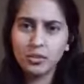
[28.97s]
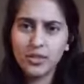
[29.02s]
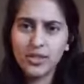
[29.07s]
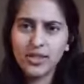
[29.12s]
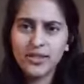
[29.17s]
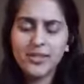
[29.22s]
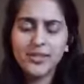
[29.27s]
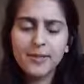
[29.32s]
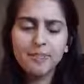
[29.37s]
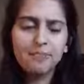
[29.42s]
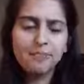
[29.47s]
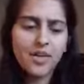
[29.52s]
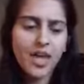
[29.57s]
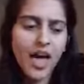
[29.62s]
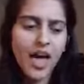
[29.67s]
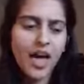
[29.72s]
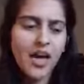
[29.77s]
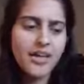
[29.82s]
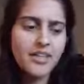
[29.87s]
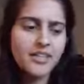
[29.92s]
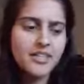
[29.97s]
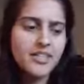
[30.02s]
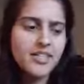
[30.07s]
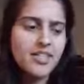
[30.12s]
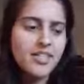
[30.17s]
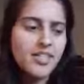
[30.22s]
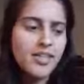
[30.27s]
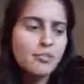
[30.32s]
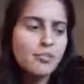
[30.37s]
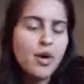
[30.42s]
breeze and
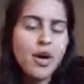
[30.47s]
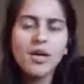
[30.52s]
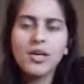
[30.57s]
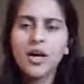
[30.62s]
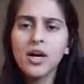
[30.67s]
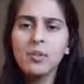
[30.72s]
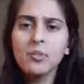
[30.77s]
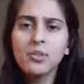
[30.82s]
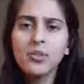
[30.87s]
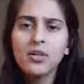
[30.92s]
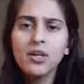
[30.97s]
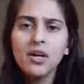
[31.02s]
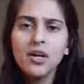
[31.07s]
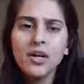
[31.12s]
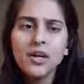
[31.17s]
he brought up